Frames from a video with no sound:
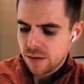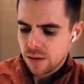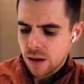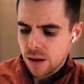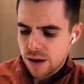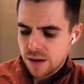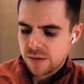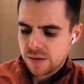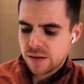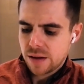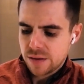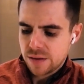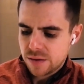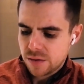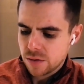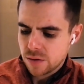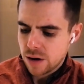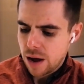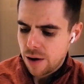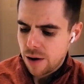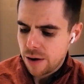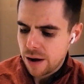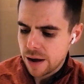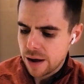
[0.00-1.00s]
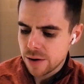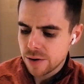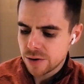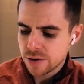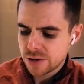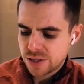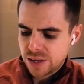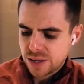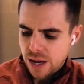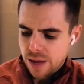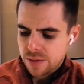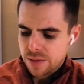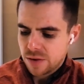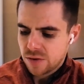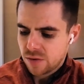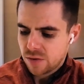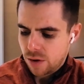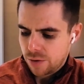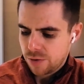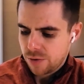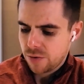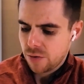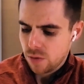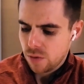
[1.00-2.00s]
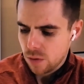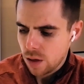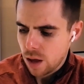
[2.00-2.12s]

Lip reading: a lot of sense. So now I understand the structure a